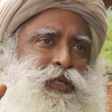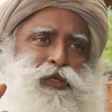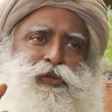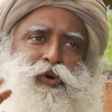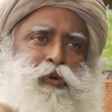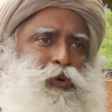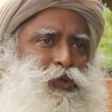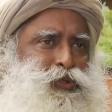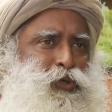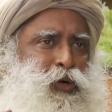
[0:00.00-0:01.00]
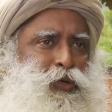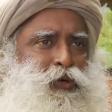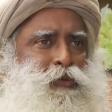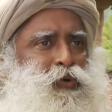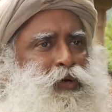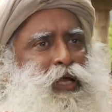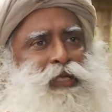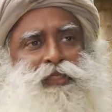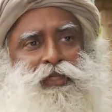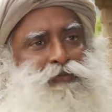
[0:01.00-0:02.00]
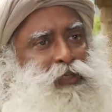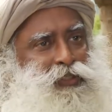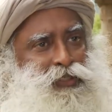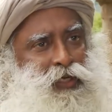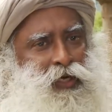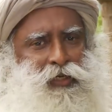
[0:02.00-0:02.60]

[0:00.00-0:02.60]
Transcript: There is no more song, no more dance in the village.